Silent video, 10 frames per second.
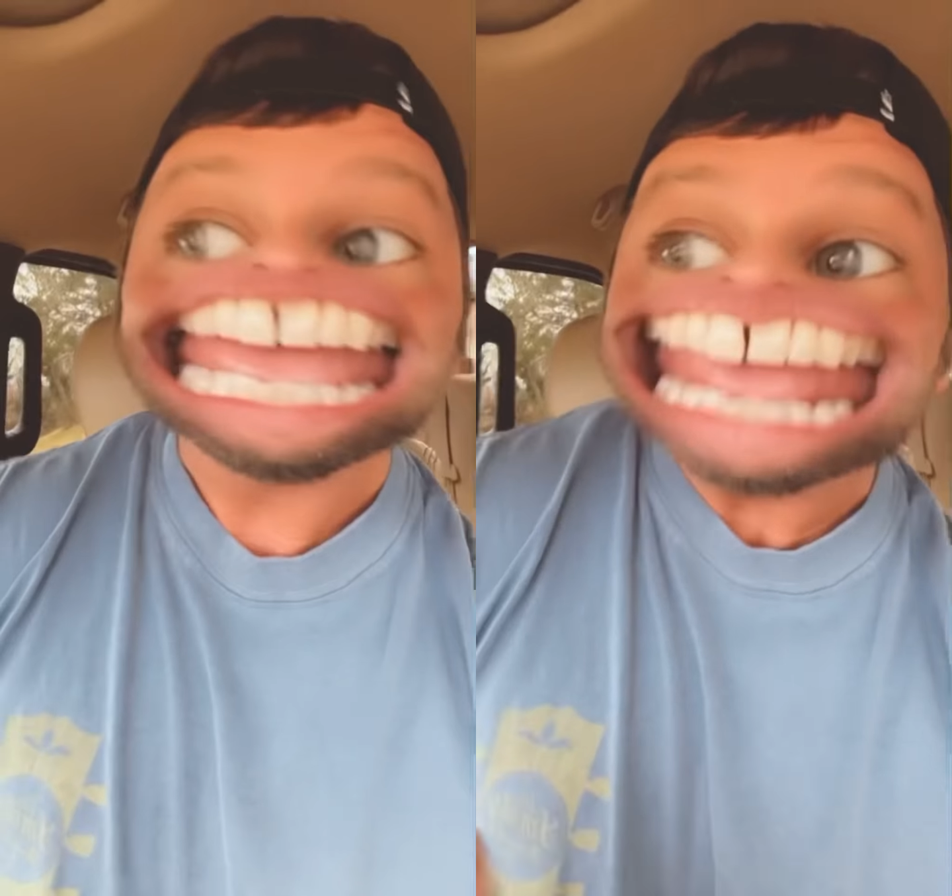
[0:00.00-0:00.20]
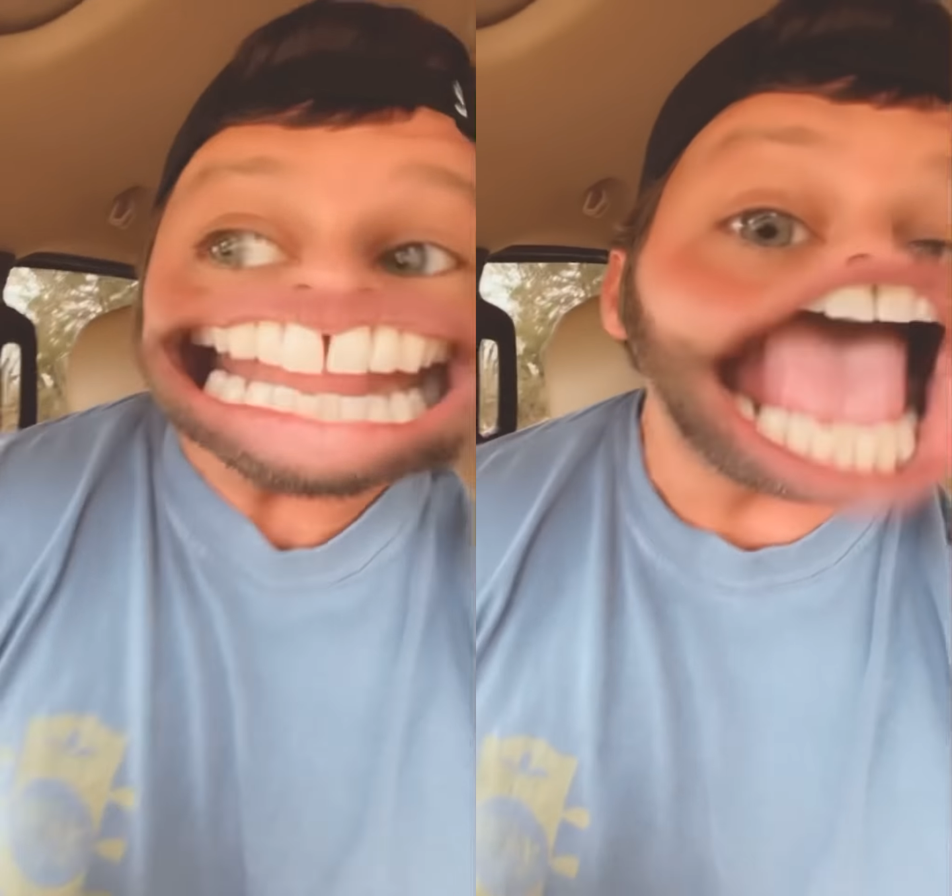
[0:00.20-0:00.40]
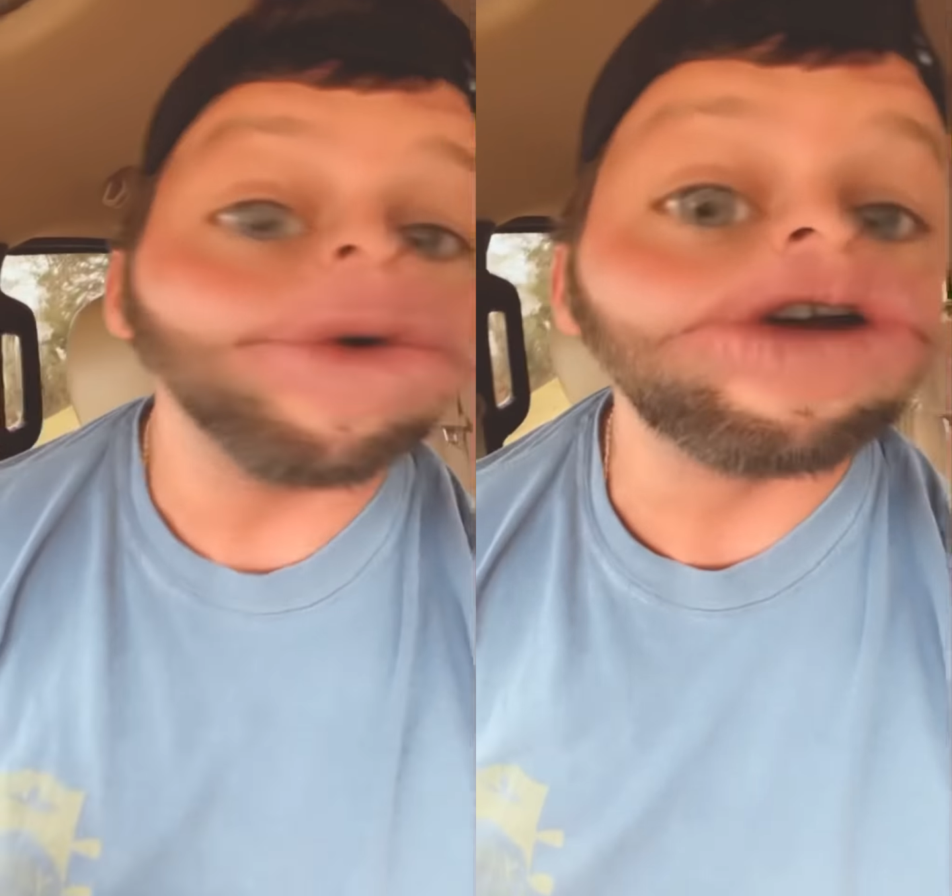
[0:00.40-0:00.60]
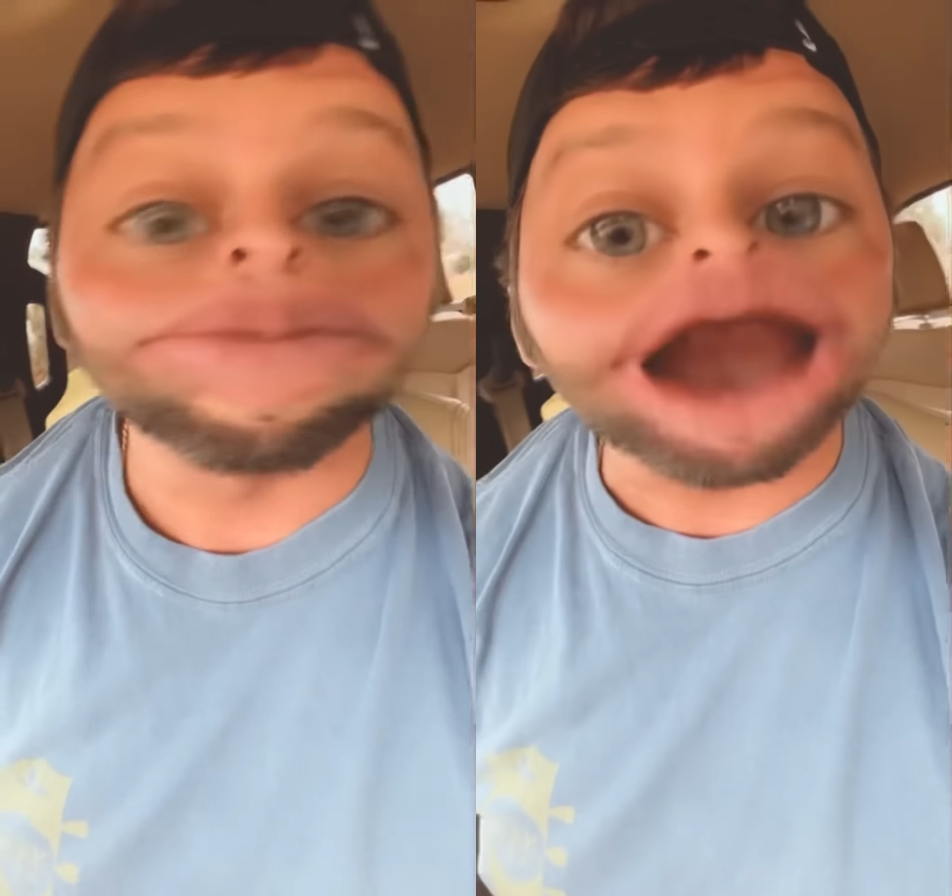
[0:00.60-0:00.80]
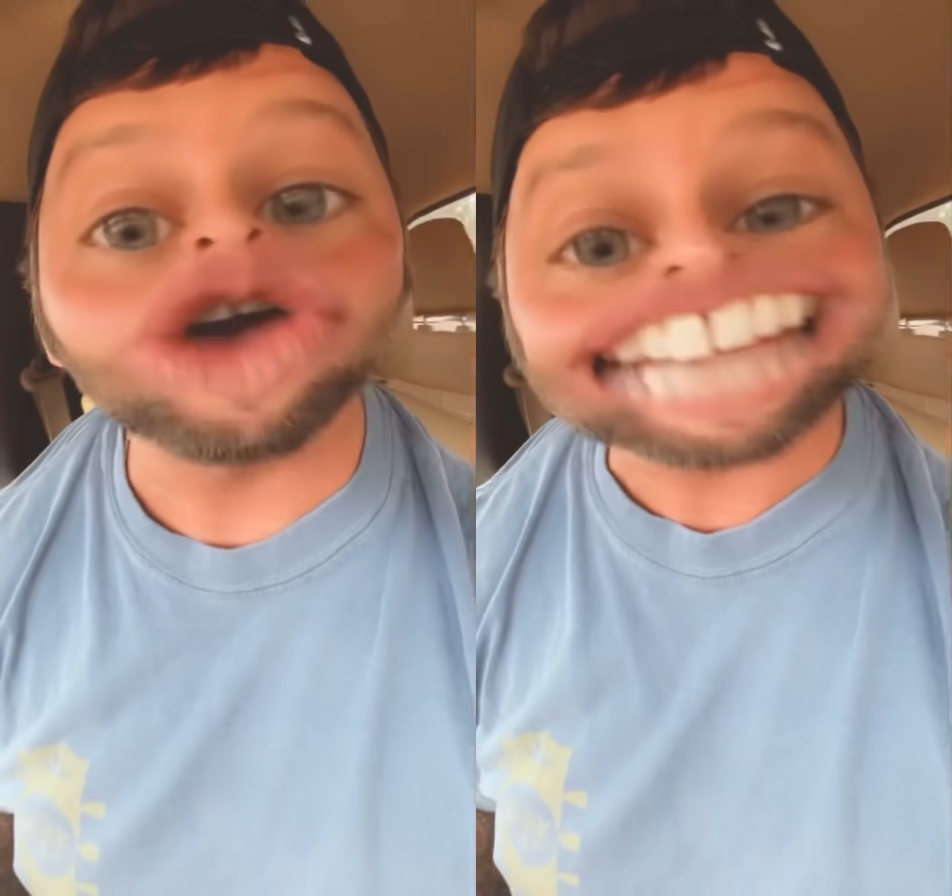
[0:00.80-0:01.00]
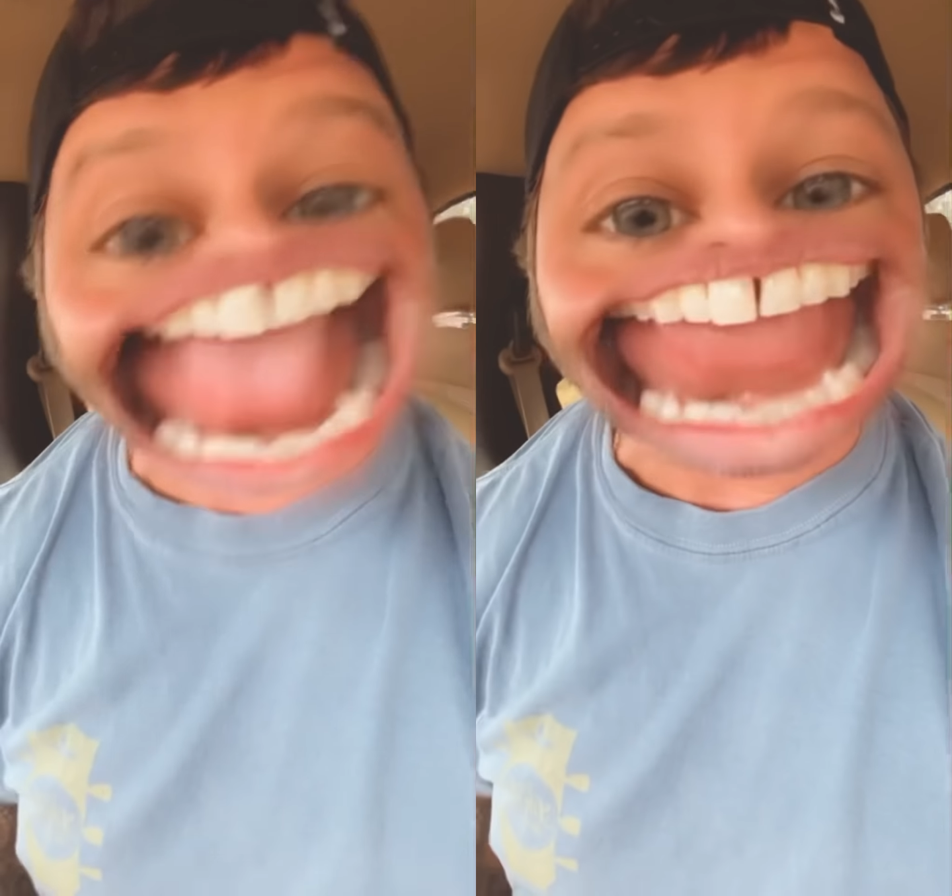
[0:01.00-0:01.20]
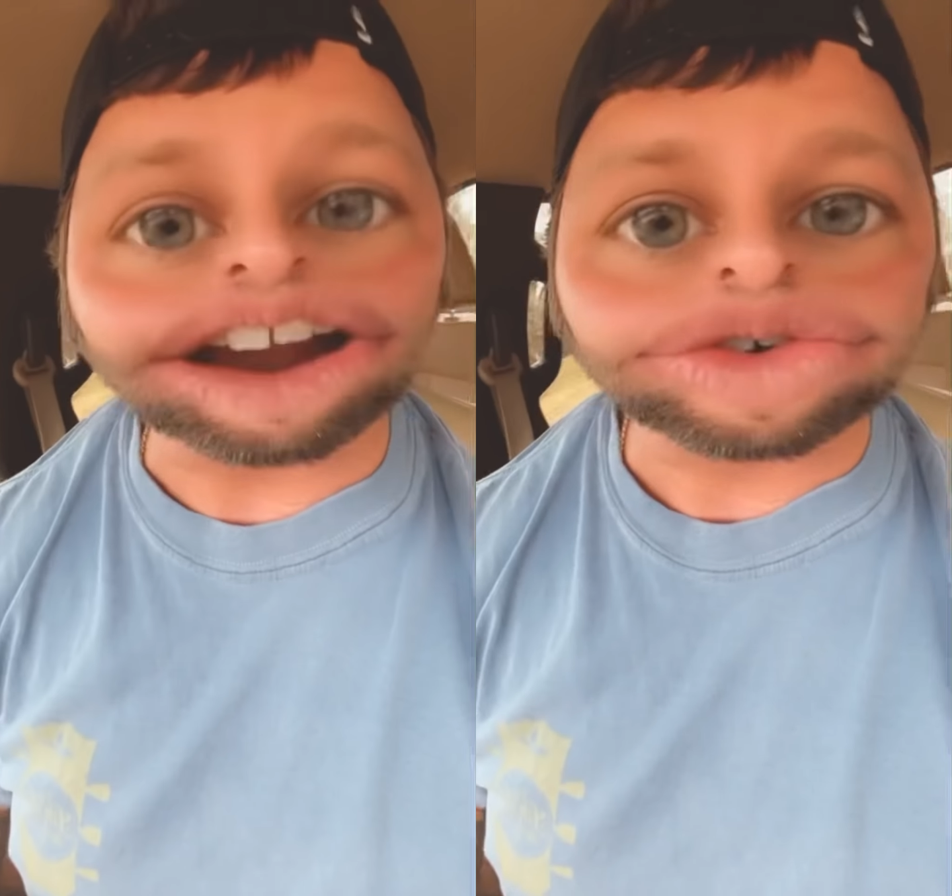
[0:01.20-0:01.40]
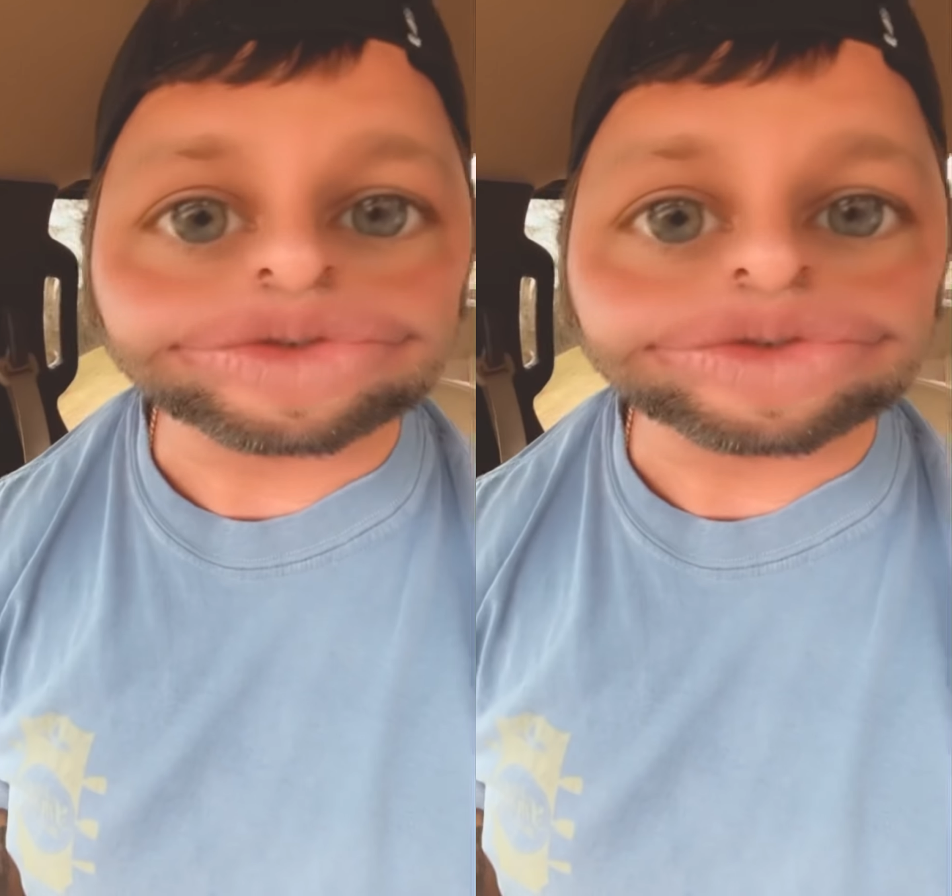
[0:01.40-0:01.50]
He thought we were broke down